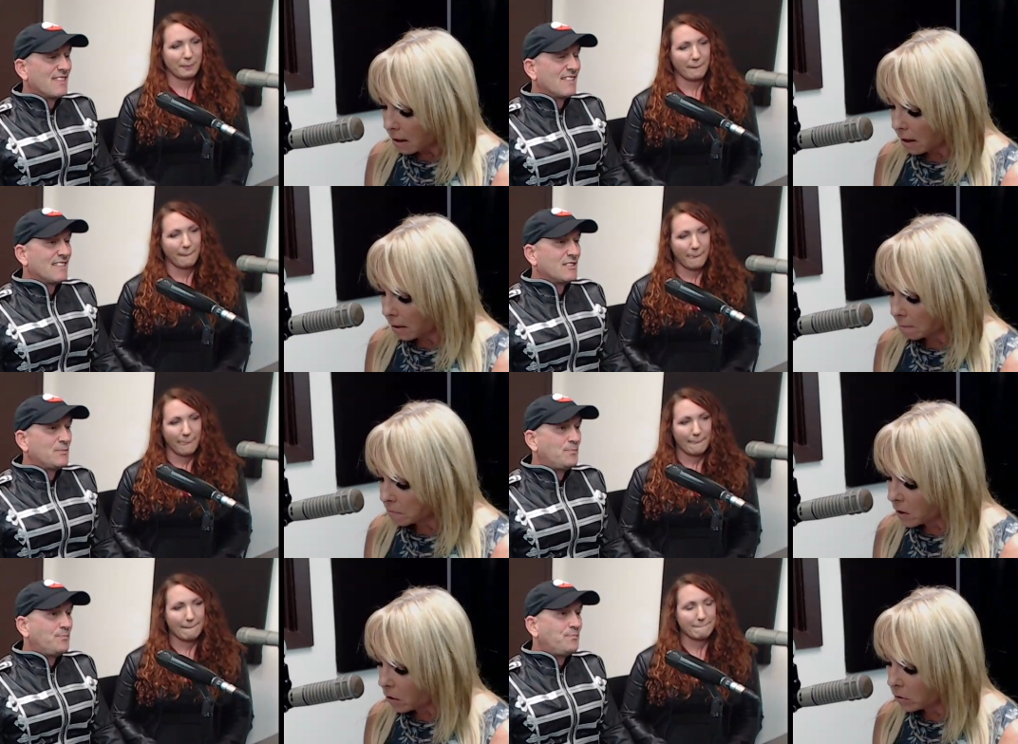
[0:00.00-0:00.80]

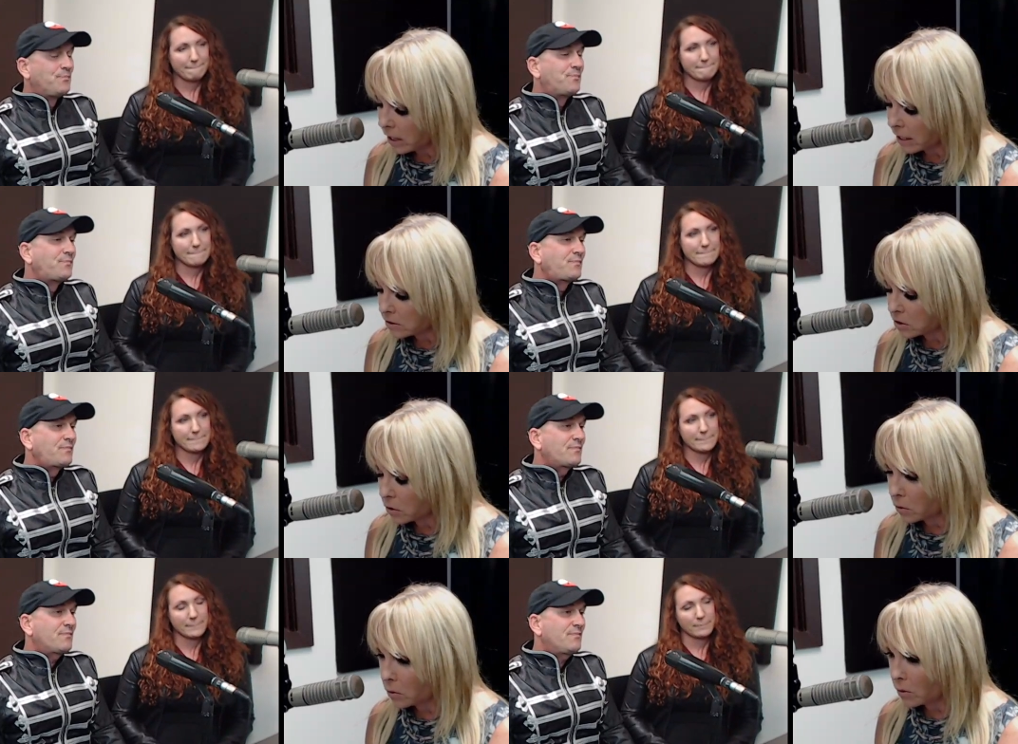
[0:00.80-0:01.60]
Speaker 1: Um, okay,
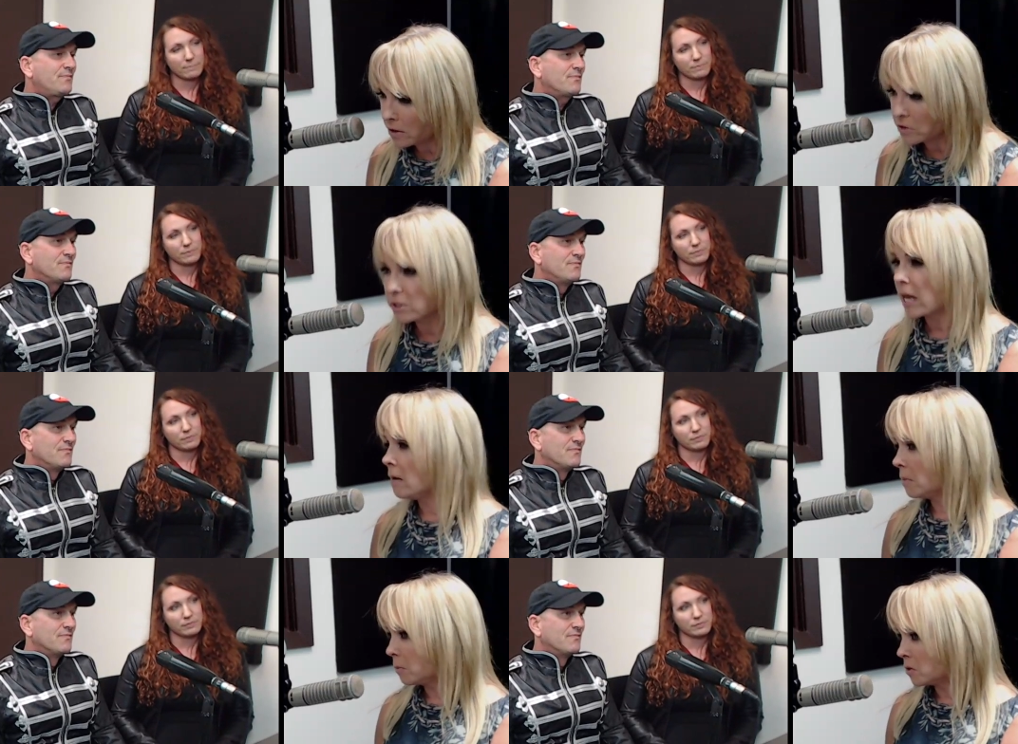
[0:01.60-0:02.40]
so there's
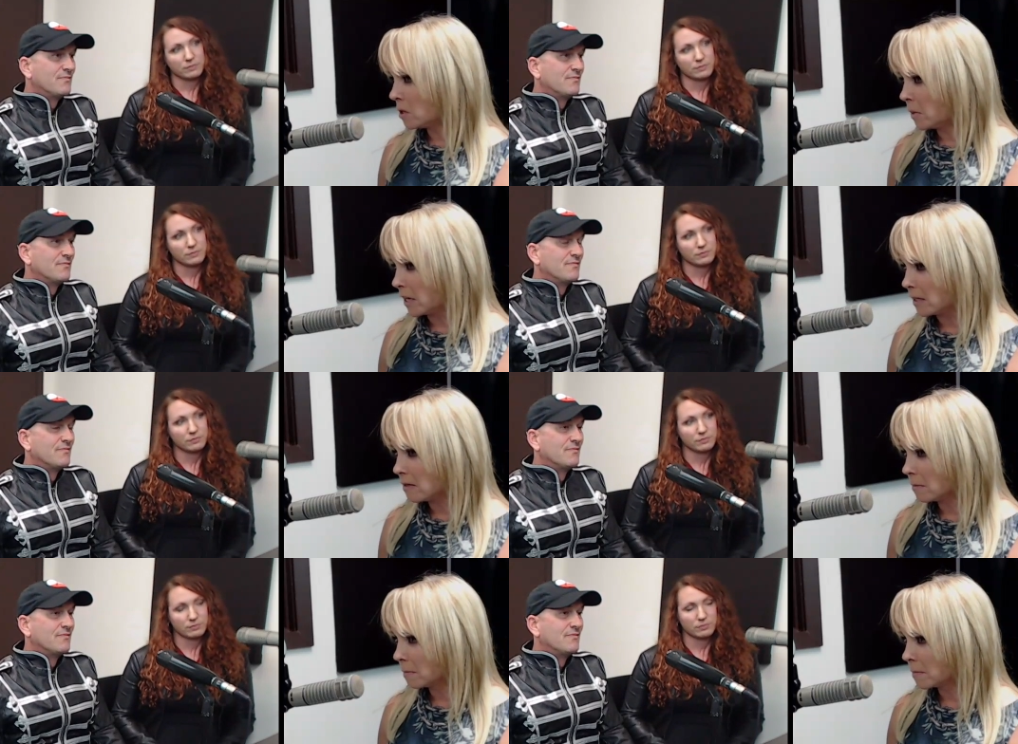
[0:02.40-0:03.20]
eight members of the
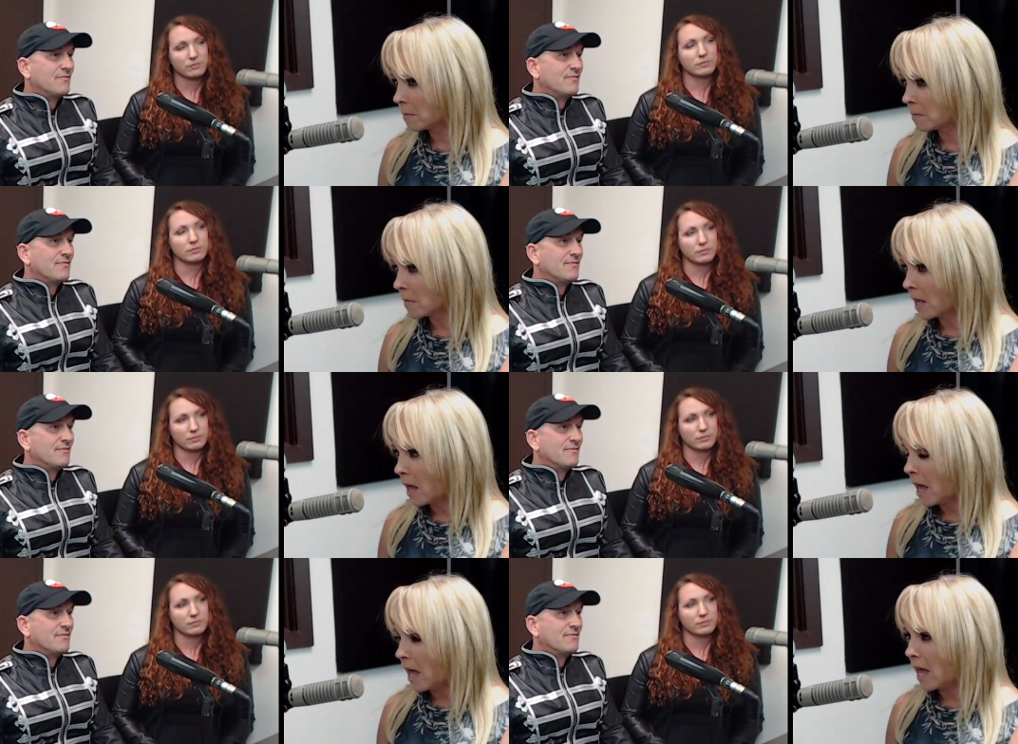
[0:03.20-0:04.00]
band,
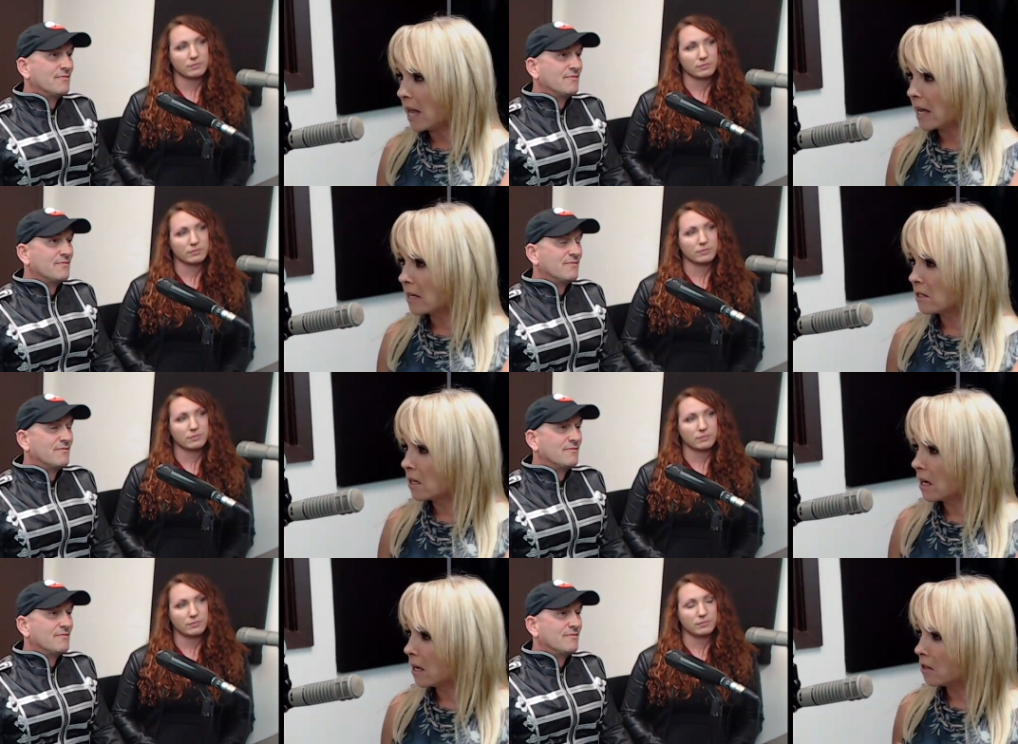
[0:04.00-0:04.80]
and
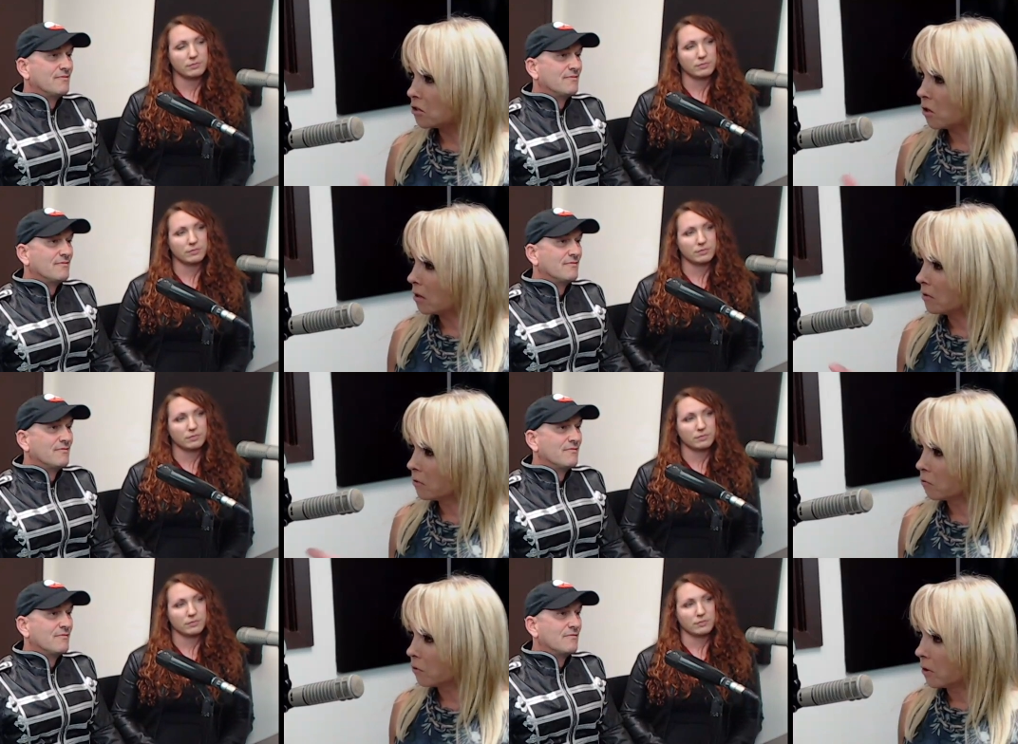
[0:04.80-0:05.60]
uh, do y'all live
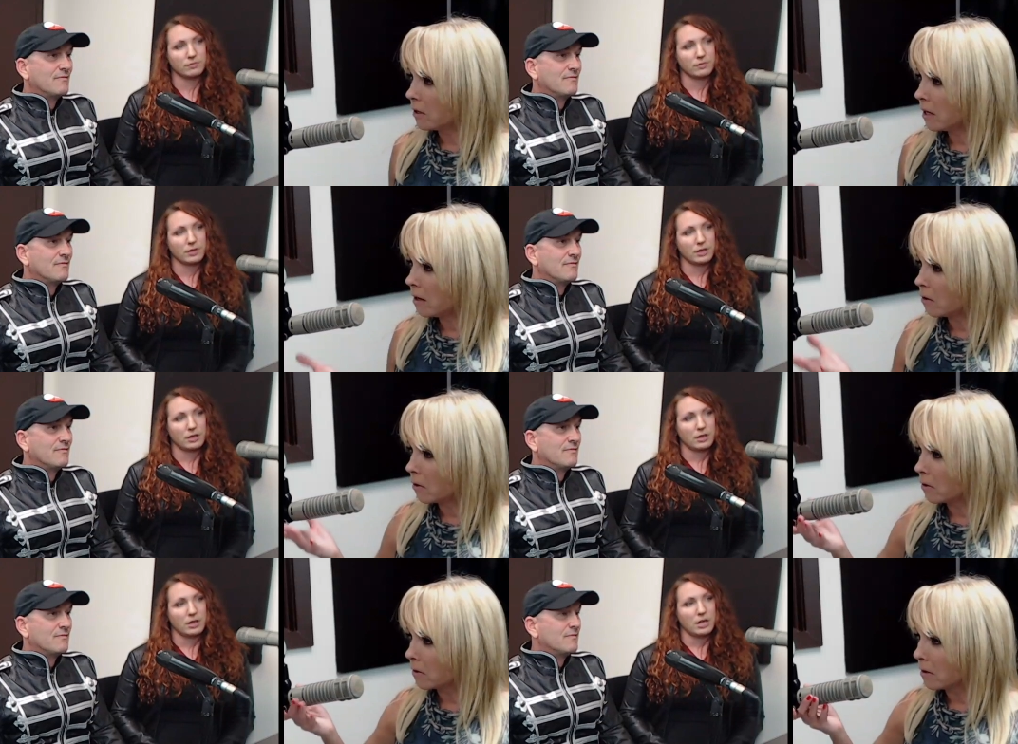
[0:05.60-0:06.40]
in Florida
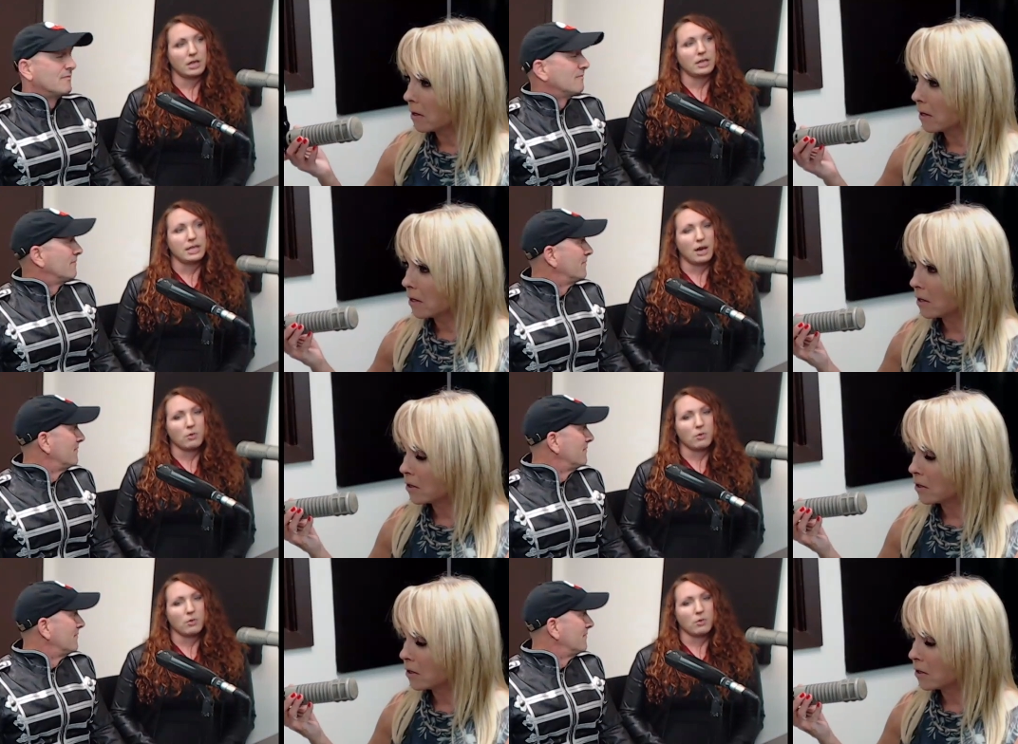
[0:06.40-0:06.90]
or? Yeah,